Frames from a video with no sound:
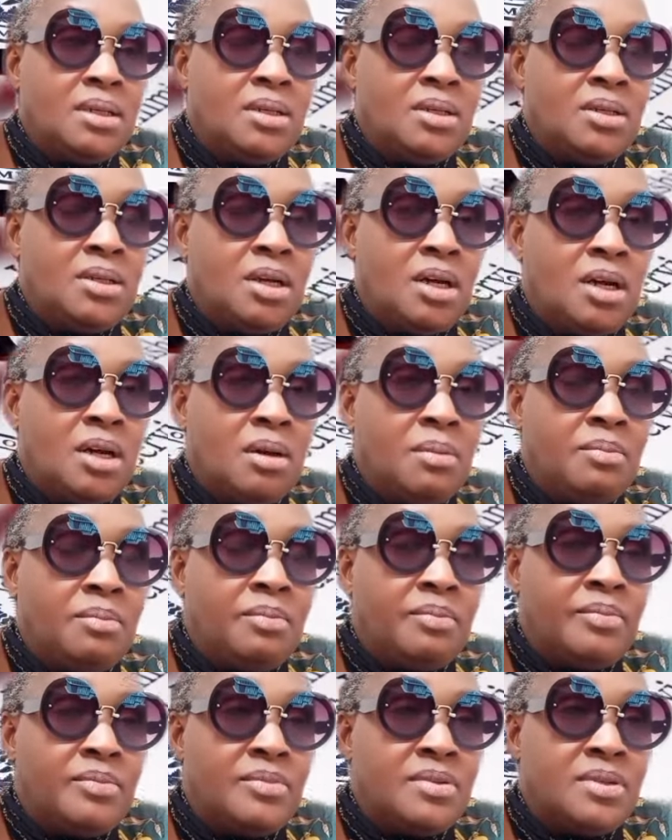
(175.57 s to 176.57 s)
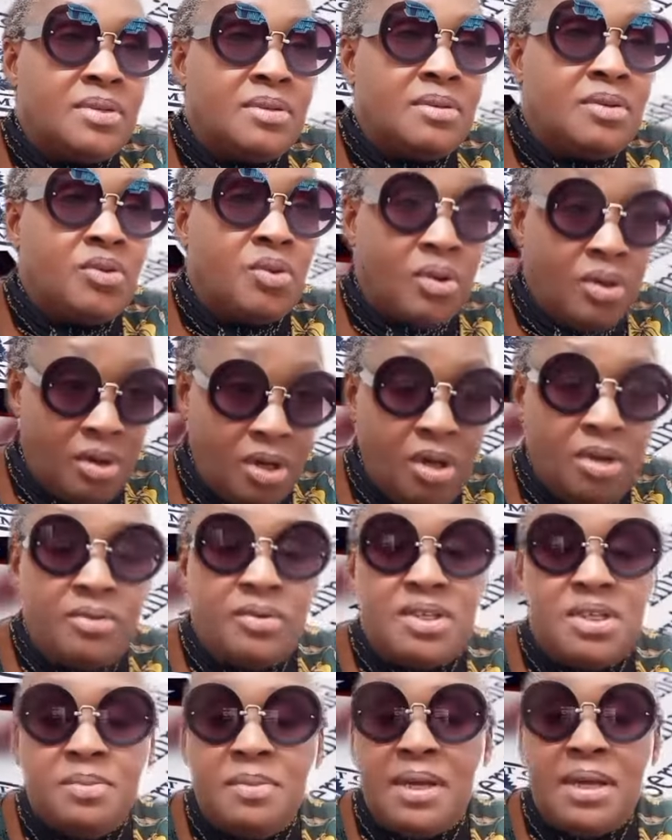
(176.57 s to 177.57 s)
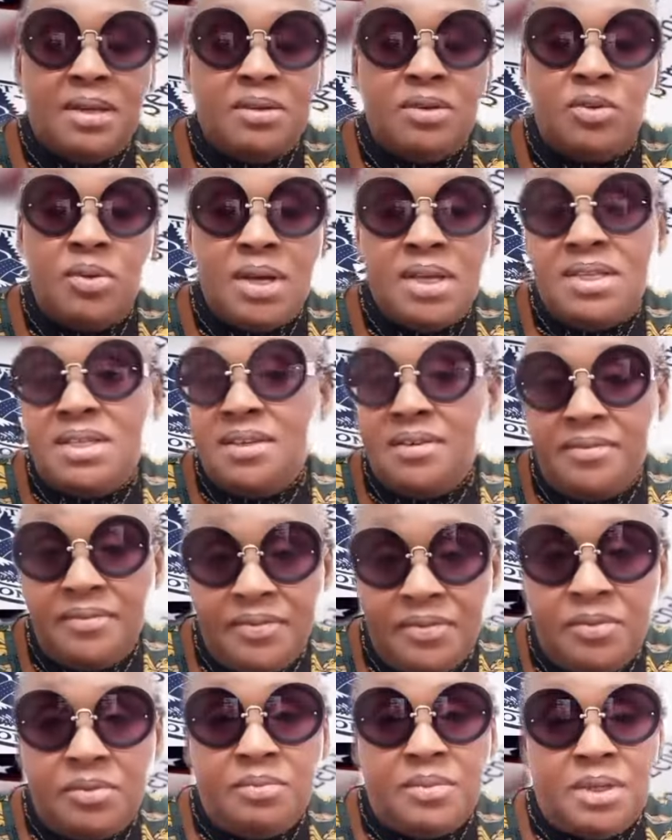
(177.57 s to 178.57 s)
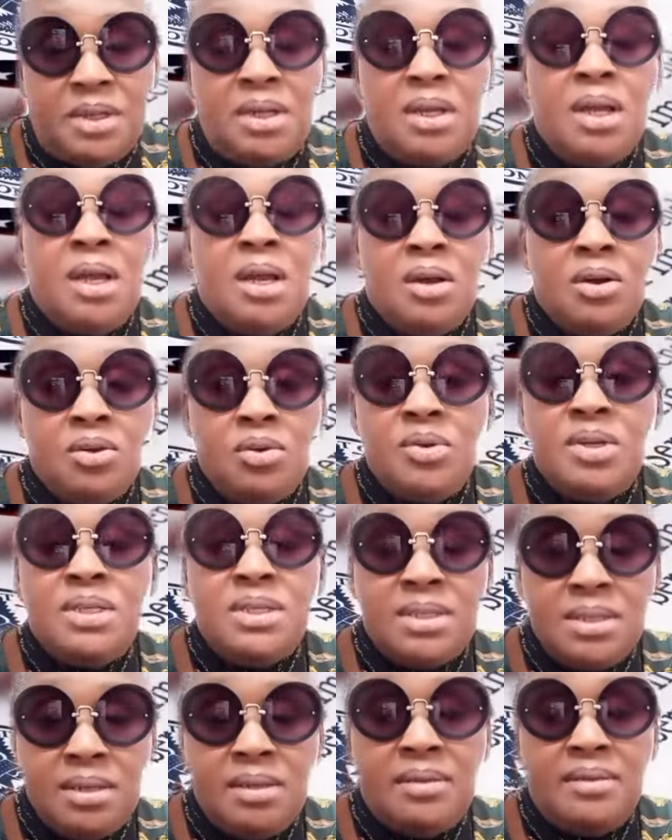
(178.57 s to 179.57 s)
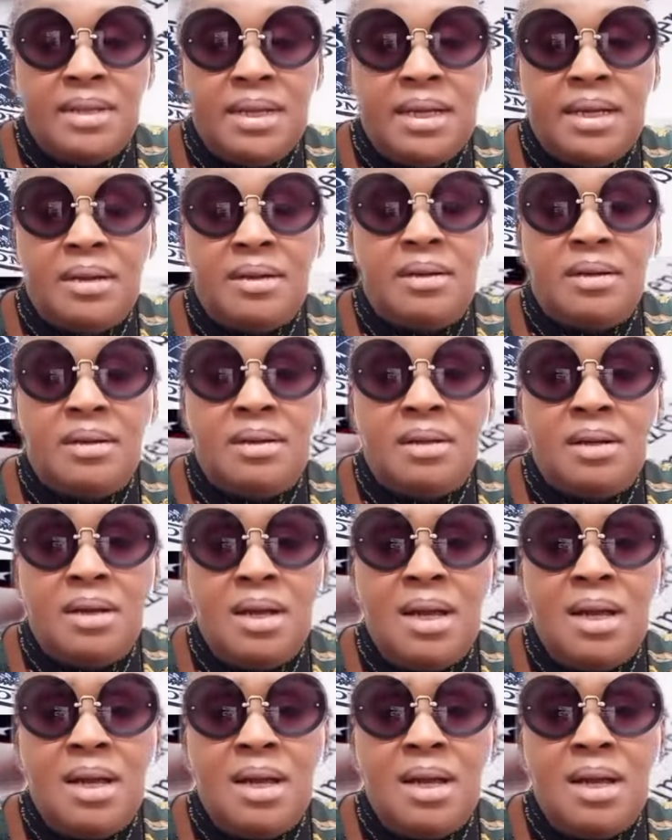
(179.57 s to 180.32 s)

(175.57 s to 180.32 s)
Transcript: Congressman Kwesi Mfumi, who is still there.